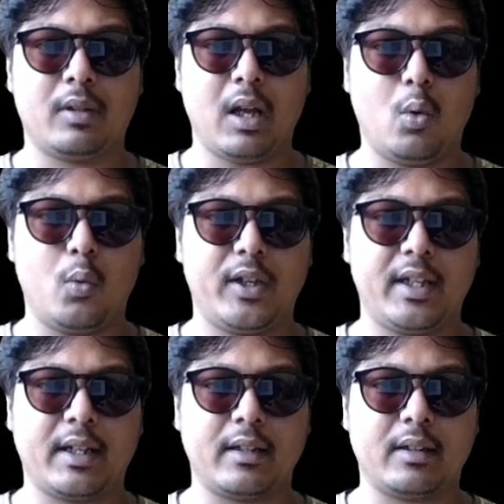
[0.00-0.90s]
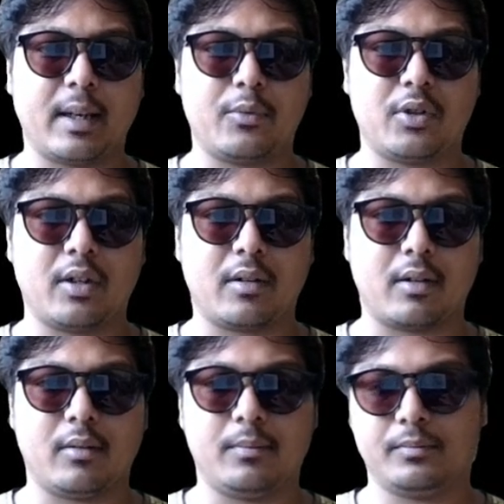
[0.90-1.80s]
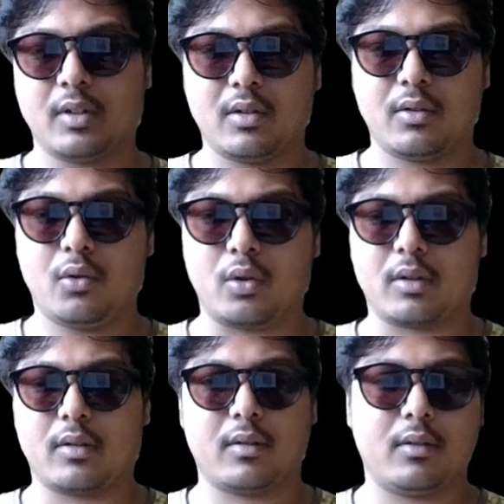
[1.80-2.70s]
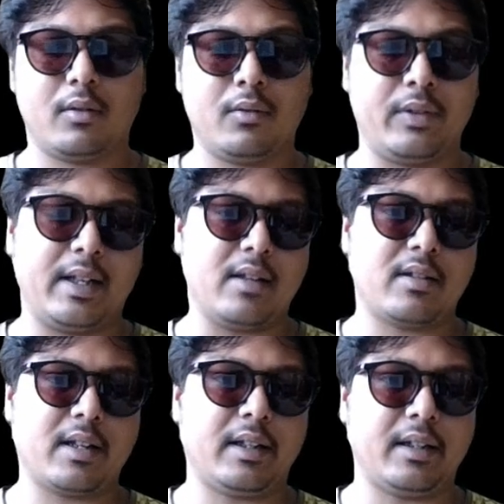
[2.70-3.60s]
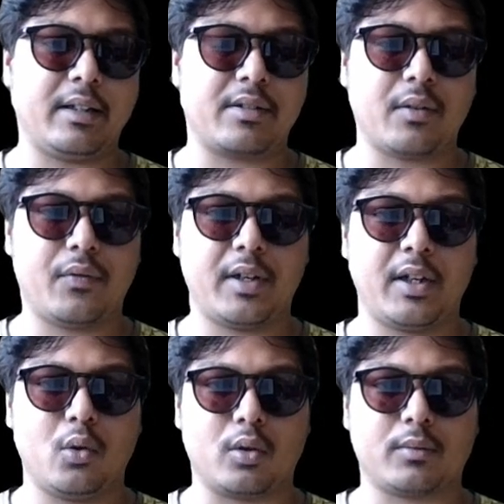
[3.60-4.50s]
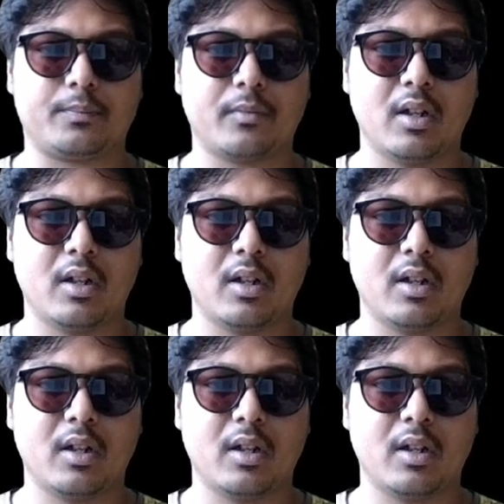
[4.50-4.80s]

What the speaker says: now we can capture the rook. We can say that it's a free rook.